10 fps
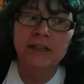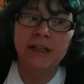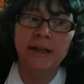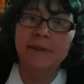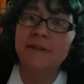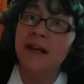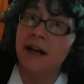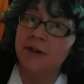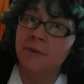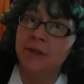Some of the
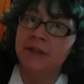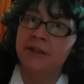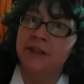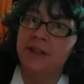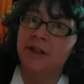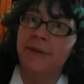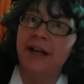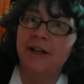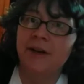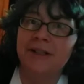other ones that you
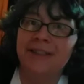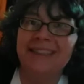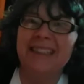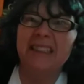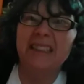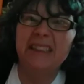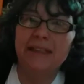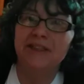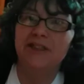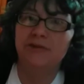might notice is
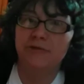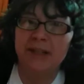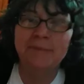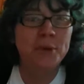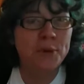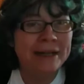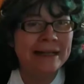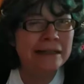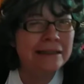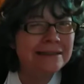extreme
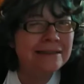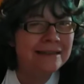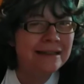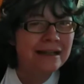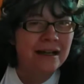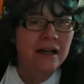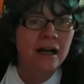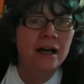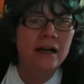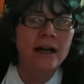moodiness.
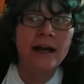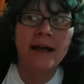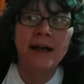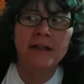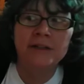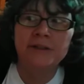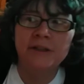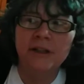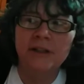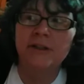As
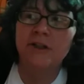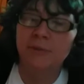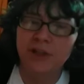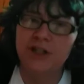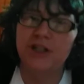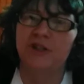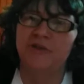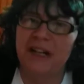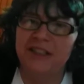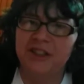your blood sugar
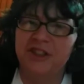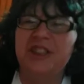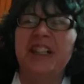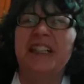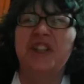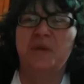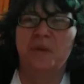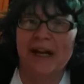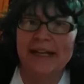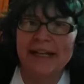rises, you get
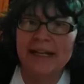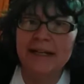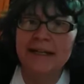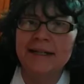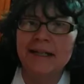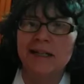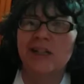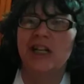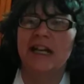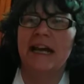cranky,
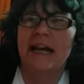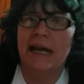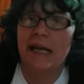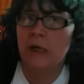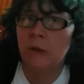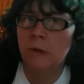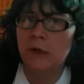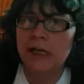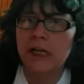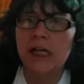you get
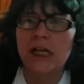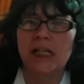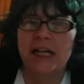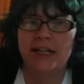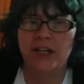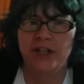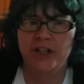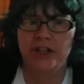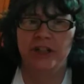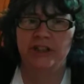hangry. Like,
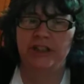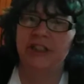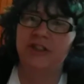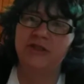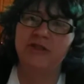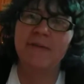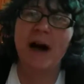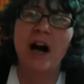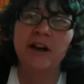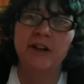there's an extreme
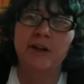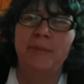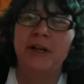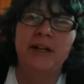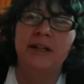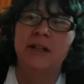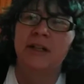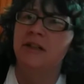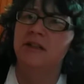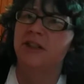hunger, but
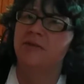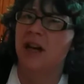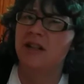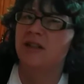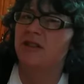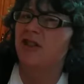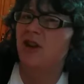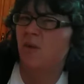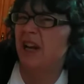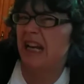you're so nauseous you
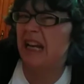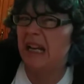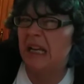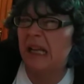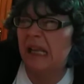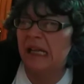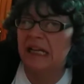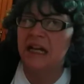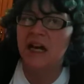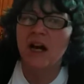don't want to eat
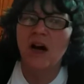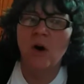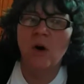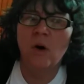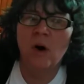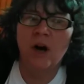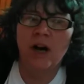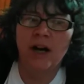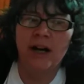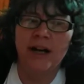anything.
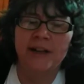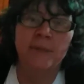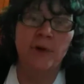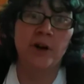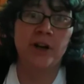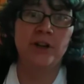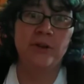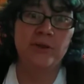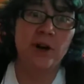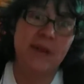And the more
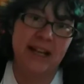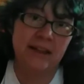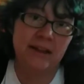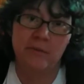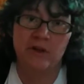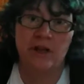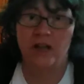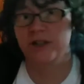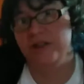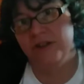you don't eat, the more
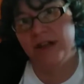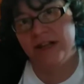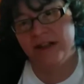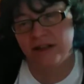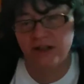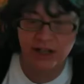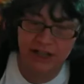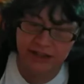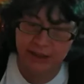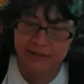nauseous you get, and then you
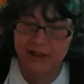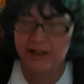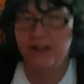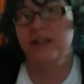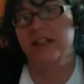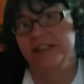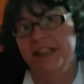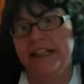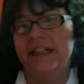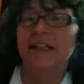eat something and then you get
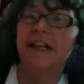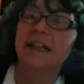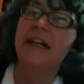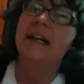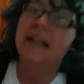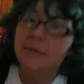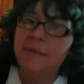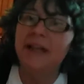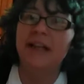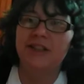sick. Like,
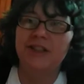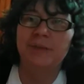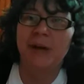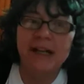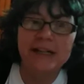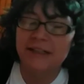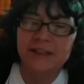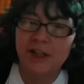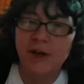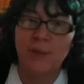because your body
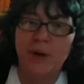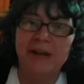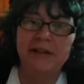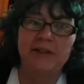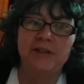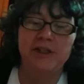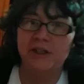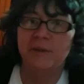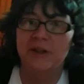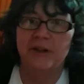doesn't know what to
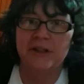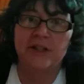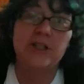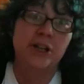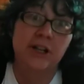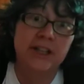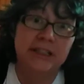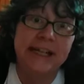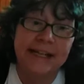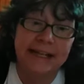do with all this sugar
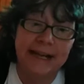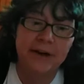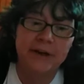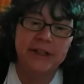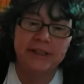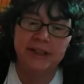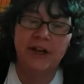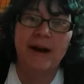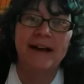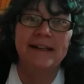that's hanging out. It doesn't
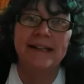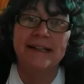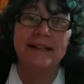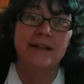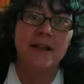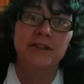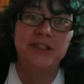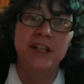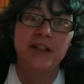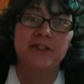know how to get into the
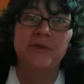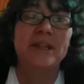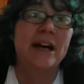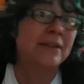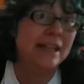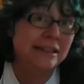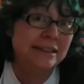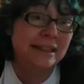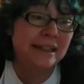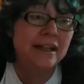cells without the
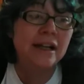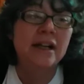insulin.